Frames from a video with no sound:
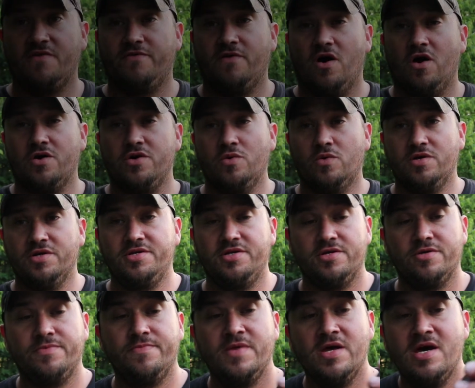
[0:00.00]
off, all you want to
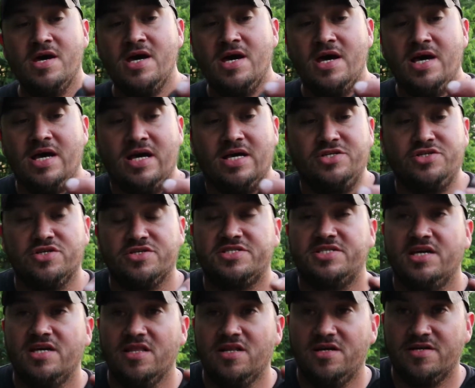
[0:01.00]
do is you'll
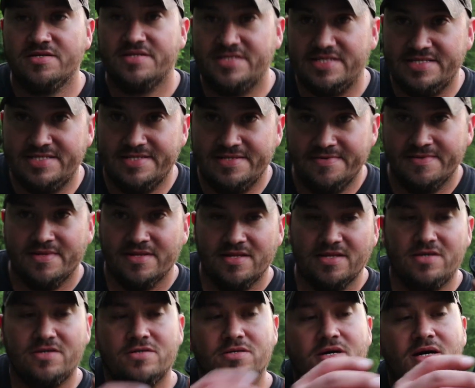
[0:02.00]
see a little
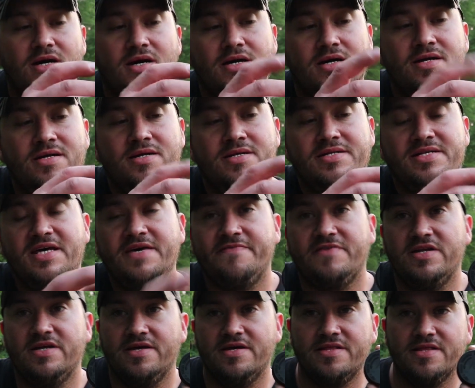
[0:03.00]

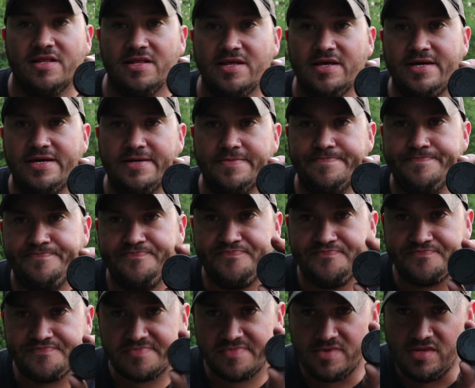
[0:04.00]
divot in the lid.
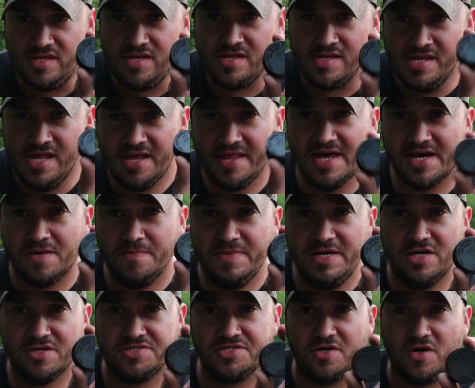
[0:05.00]
Now that can
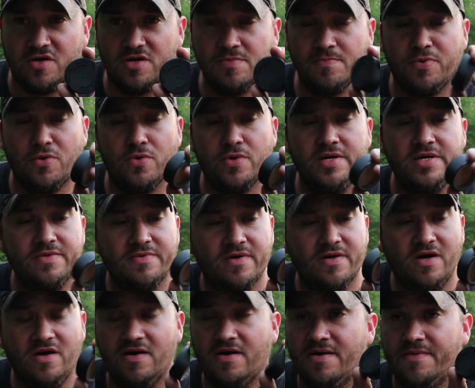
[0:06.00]
be your starting point.
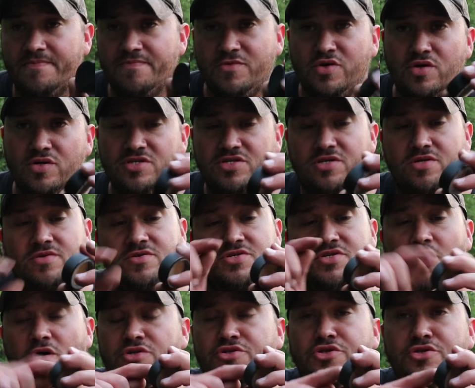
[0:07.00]
You can
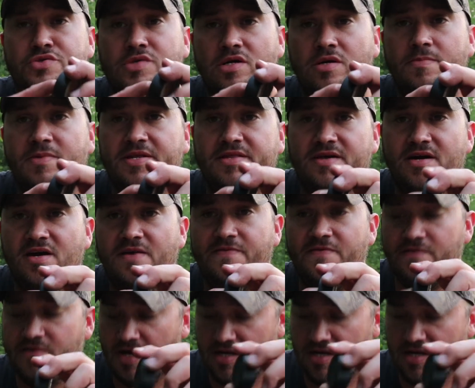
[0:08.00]
start your drill bit there if you've